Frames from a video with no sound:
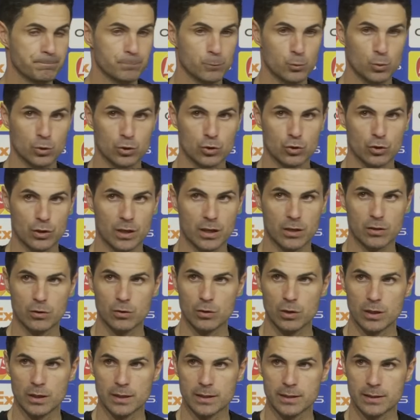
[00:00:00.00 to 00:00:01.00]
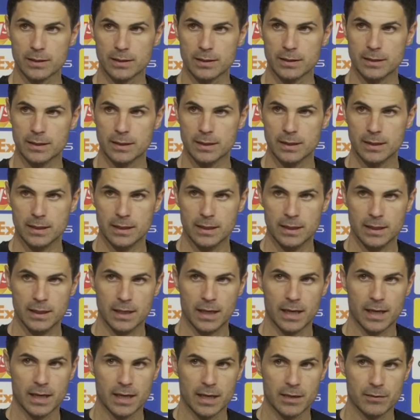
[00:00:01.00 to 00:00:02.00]
to score a goal and
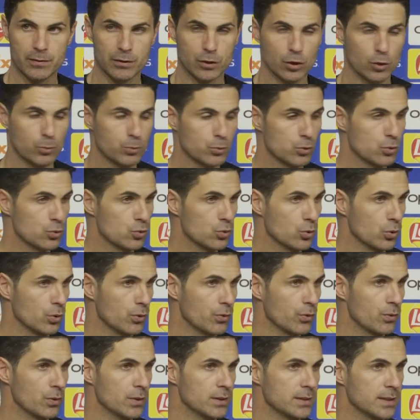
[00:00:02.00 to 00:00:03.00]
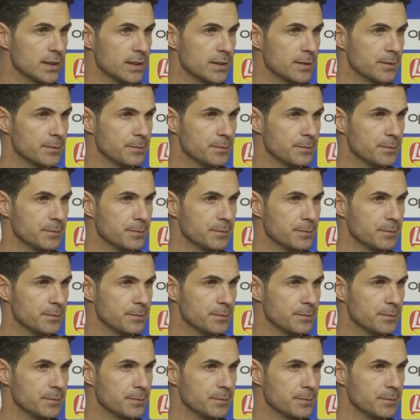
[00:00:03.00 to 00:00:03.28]
I have an option to go through the tie.